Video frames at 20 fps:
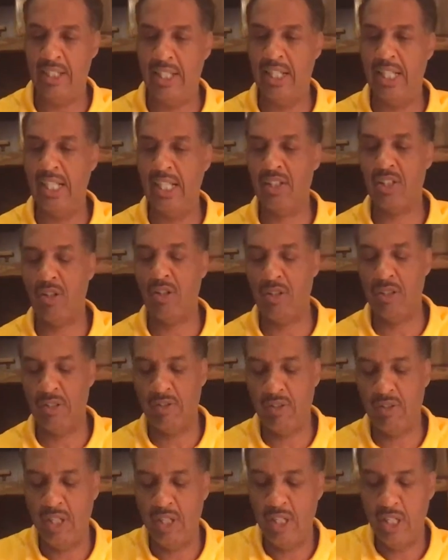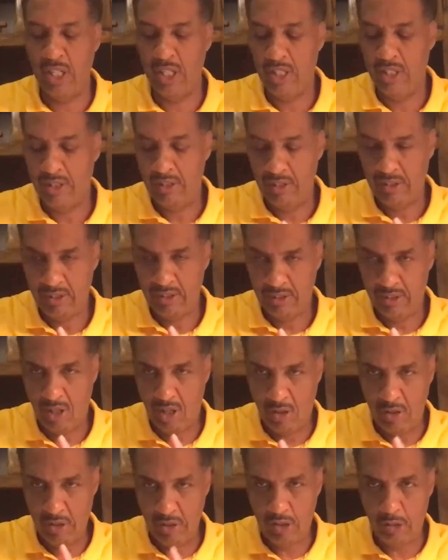Now let's go to,
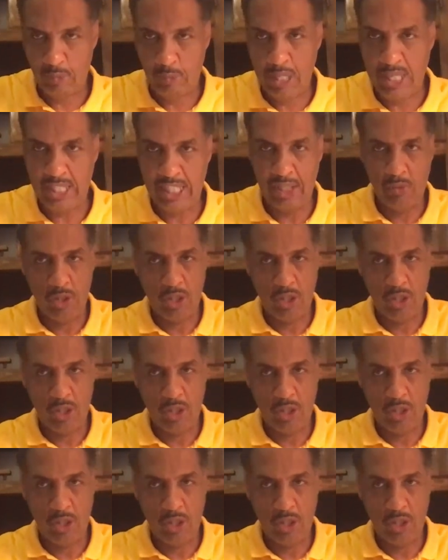hold your spot there.